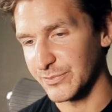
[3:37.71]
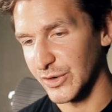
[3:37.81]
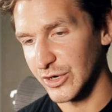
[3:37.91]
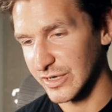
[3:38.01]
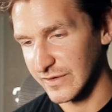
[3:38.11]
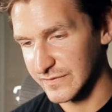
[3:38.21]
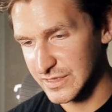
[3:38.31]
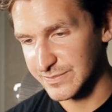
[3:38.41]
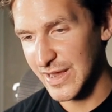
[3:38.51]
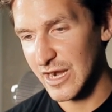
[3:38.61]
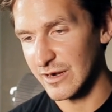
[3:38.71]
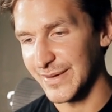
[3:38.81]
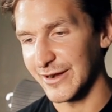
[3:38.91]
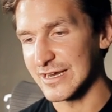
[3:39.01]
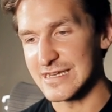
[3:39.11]
burden of despair
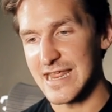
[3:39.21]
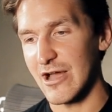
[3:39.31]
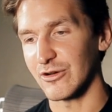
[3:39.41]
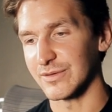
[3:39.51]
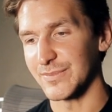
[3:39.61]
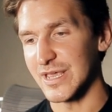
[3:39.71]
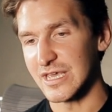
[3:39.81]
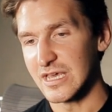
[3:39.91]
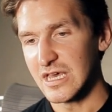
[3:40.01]
bearing down on me.